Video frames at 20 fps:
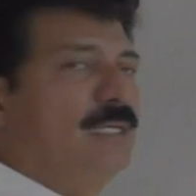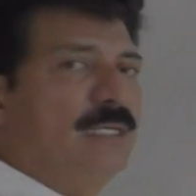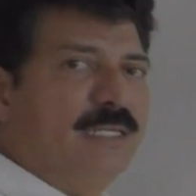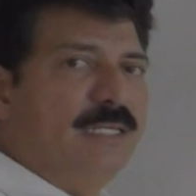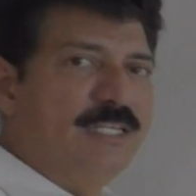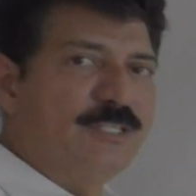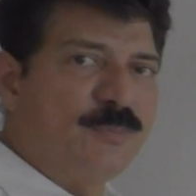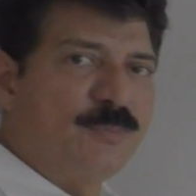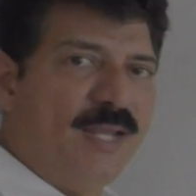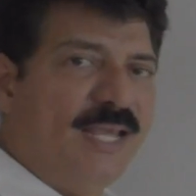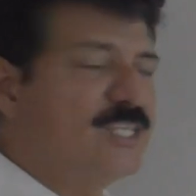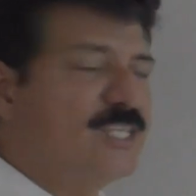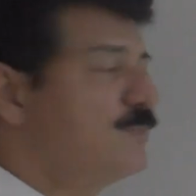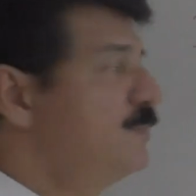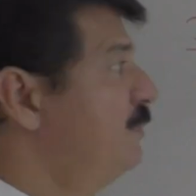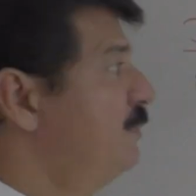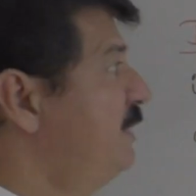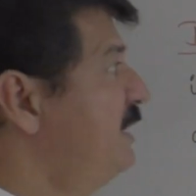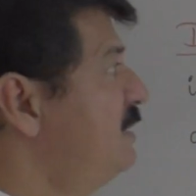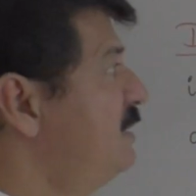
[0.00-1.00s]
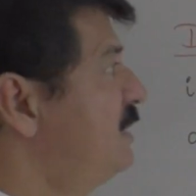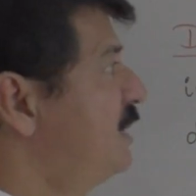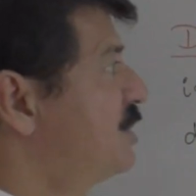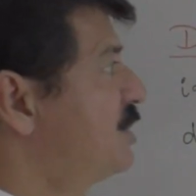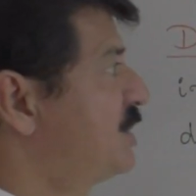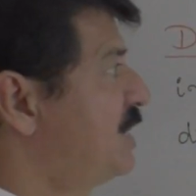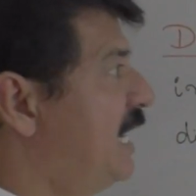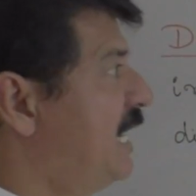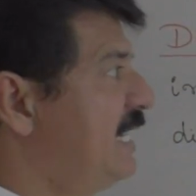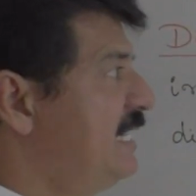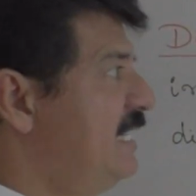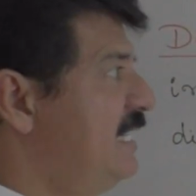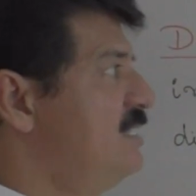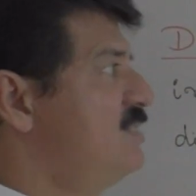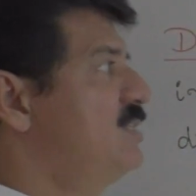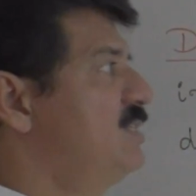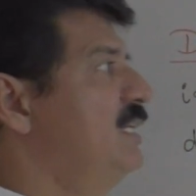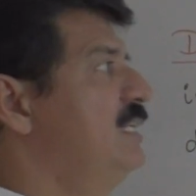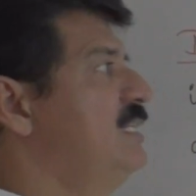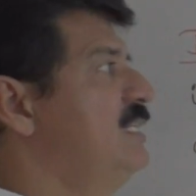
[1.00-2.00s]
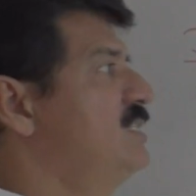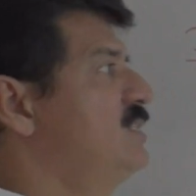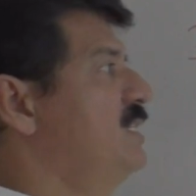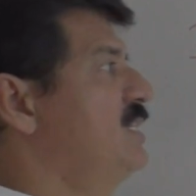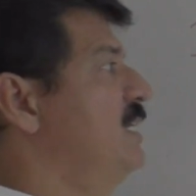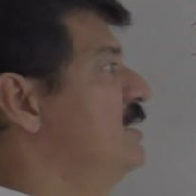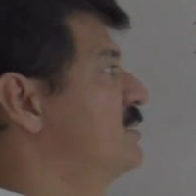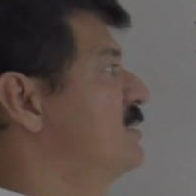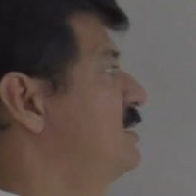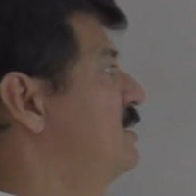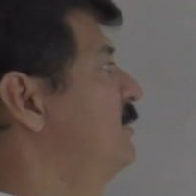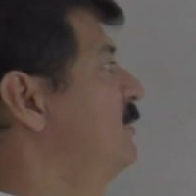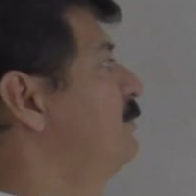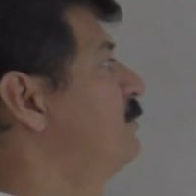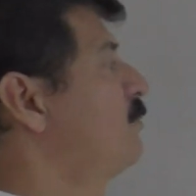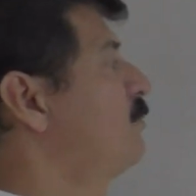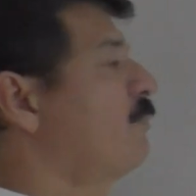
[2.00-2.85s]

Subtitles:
displacement means the shortest distance